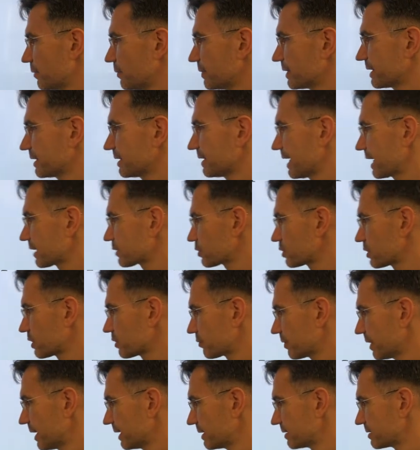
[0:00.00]
we can actually
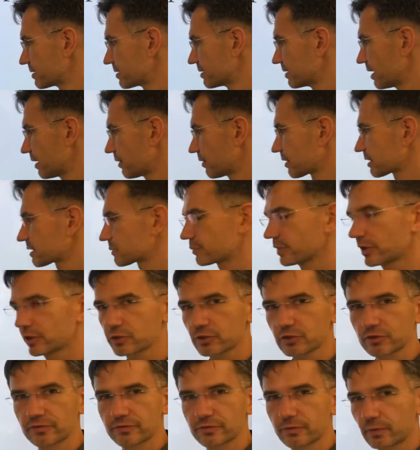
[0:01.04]
write our
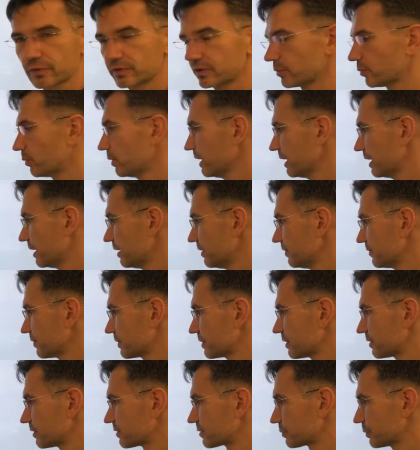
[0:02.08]
expression for the wave, for the
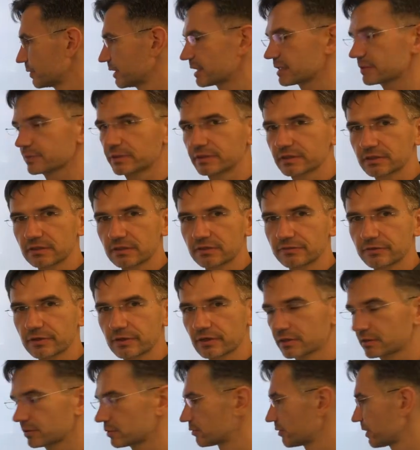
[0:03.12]
displacement in the
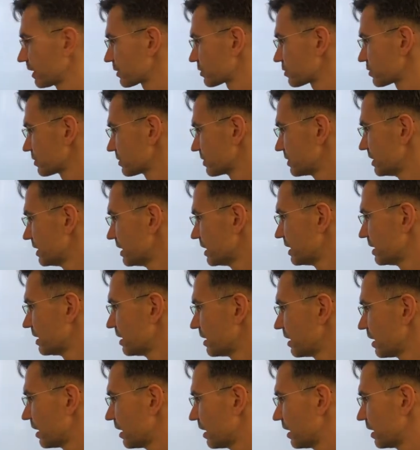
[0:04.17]
vertical direction.
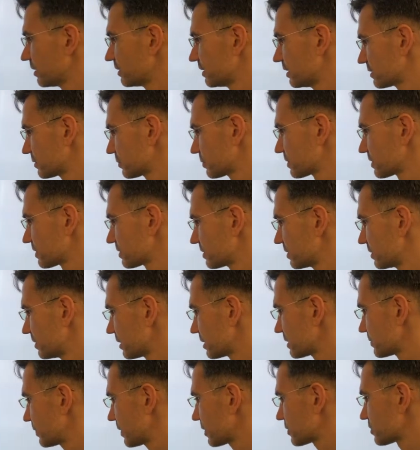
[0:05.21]
This was the
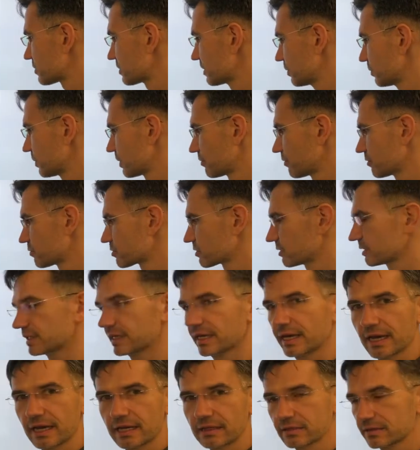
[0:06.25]
expression that we originally
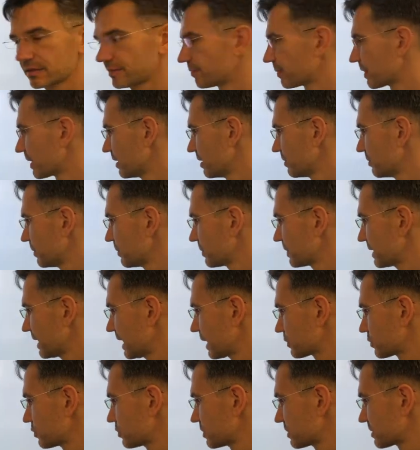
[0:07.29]
had. We can
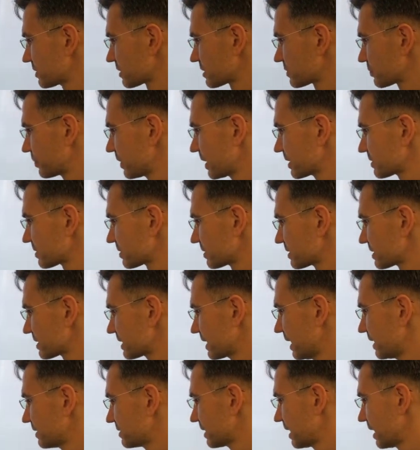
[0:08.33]
actually just express it as
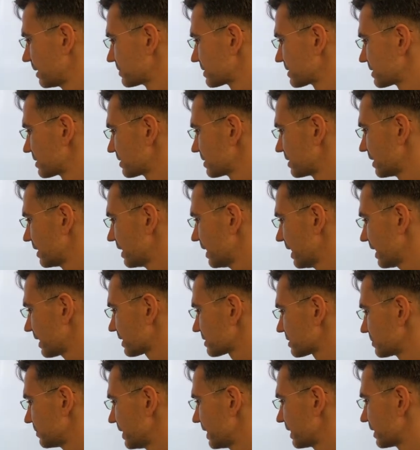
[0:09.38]
k times x
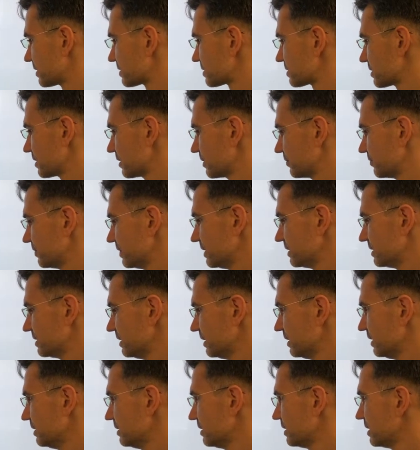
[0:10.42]
minus
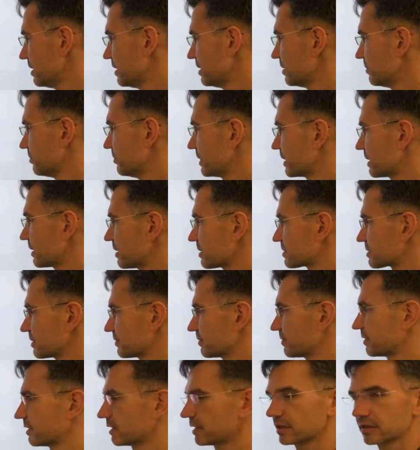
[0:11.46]
vt because
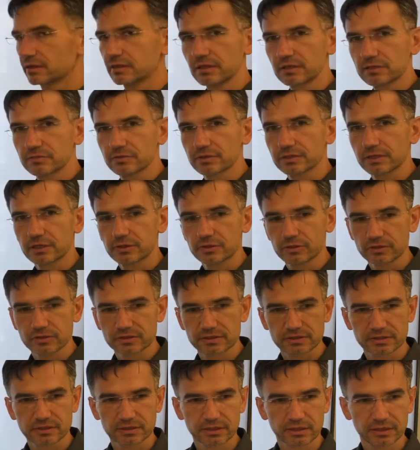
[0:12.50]
of these
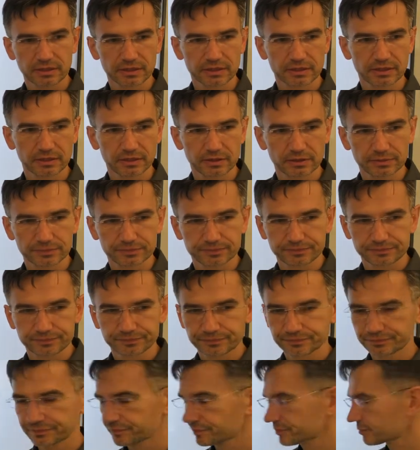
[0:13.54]
relations here.
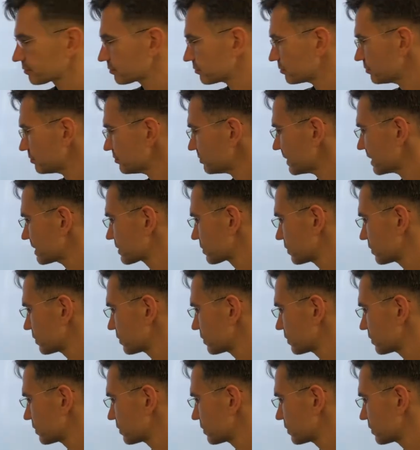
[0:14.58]
So